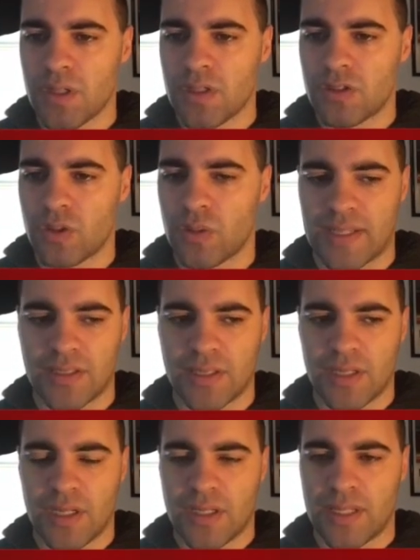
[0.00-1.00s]
So that's
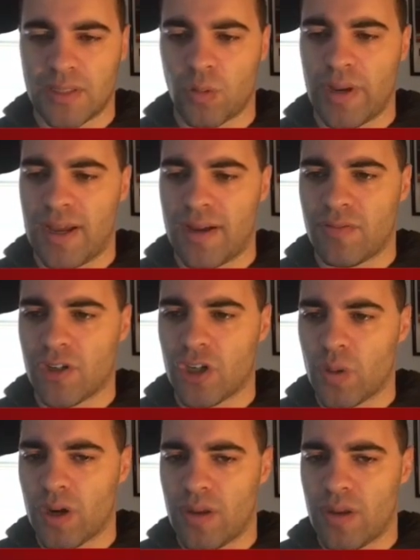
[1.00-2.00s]
what we have
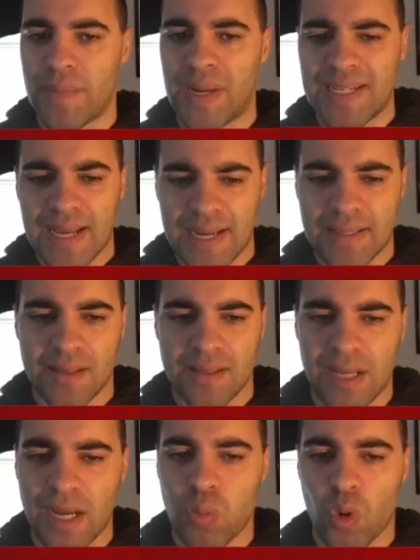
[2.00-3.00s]
going on in the main deck. And then the
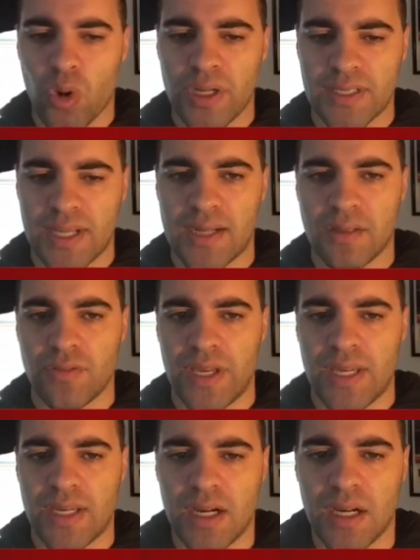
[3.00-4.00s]
sideboard is kind of
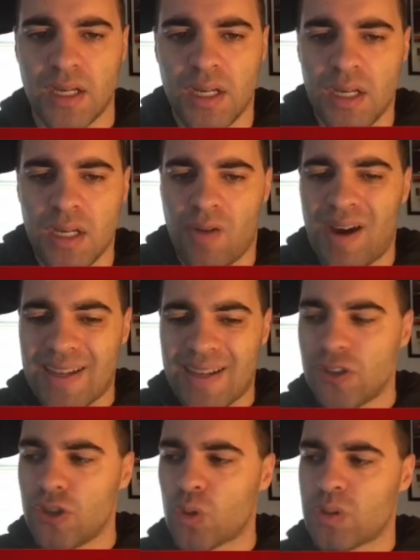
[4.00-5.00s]
a lot of the
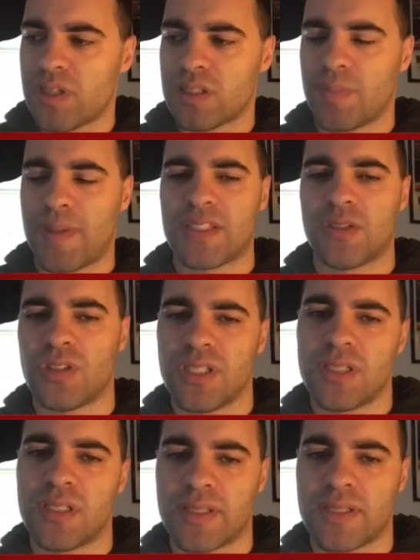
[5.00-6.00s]
usual suspects you'd see
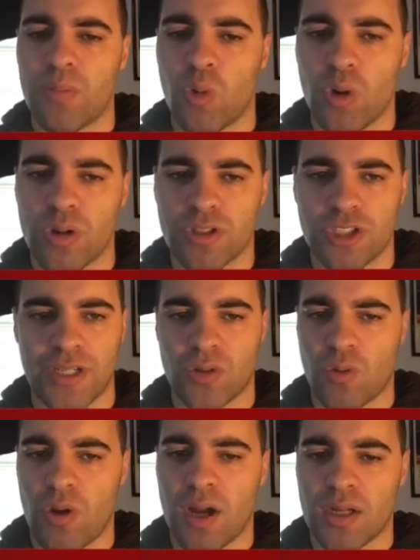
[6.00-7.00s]
in the sideboard: Chain to the
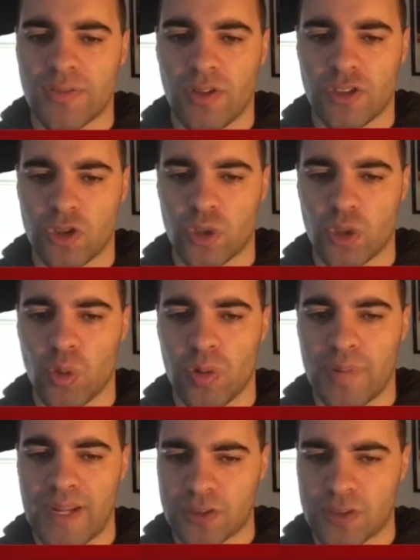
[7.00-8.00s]
Rocks,
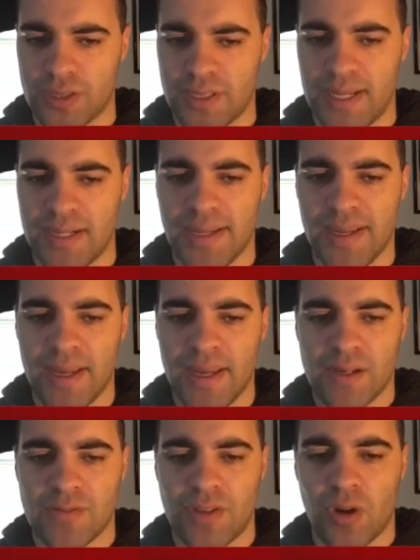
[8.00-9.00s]
Flusterstorm, Natural State,
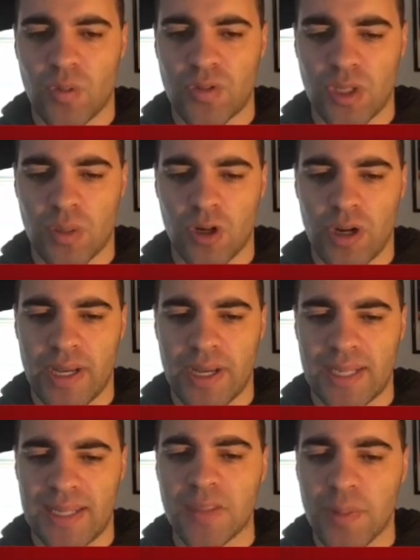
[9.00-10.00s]
Veil of Summer, and
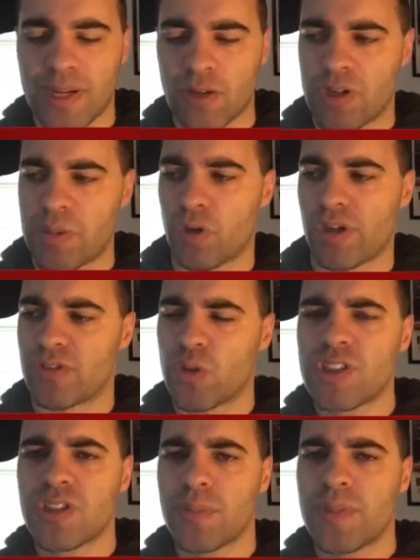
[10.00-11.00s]
he's playing Reprieve. So
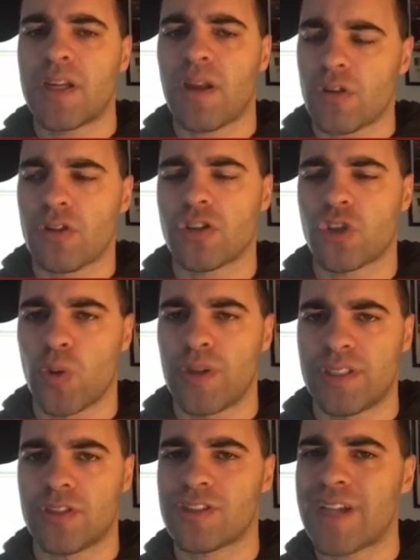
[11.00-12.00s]
this could be another good
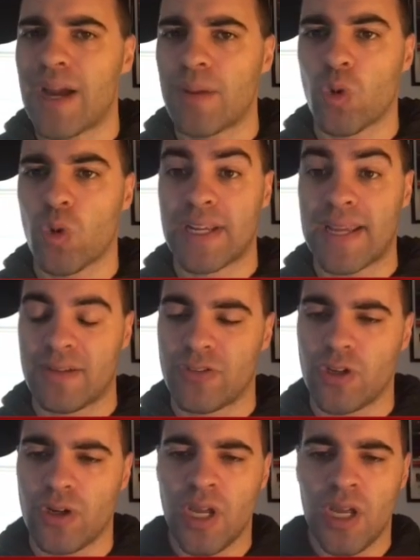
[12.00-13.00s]
choice in your sideboard. Again, if
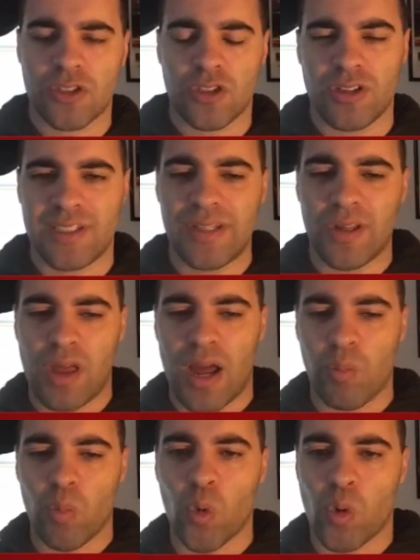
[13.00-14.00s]
you're starting to see a
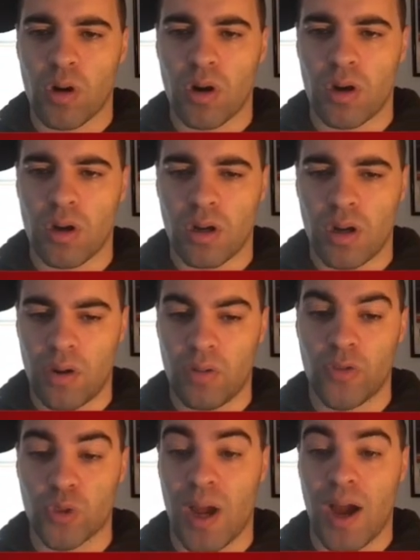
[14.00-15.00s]
lot more
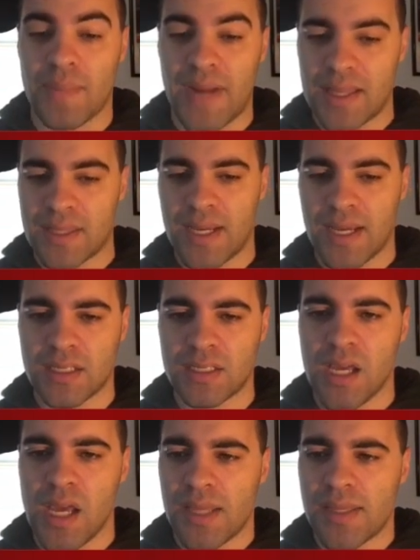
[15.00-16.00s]
of those Omnath
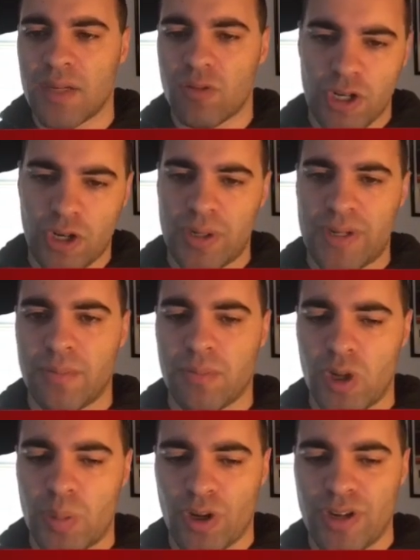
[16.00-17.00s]
decks, then
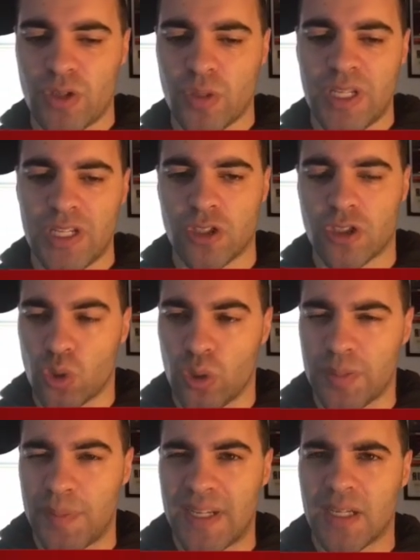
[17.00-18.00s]
Reprieve could be a good
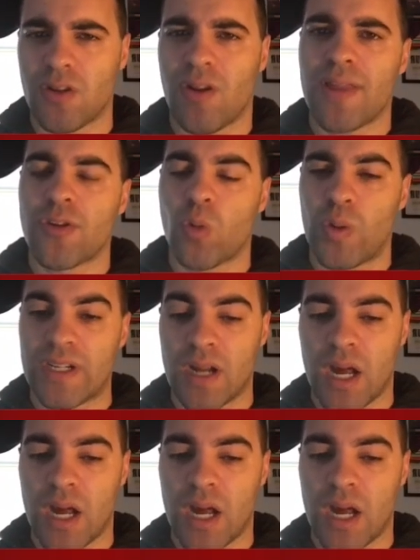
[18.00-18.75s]
choice because a lot of their win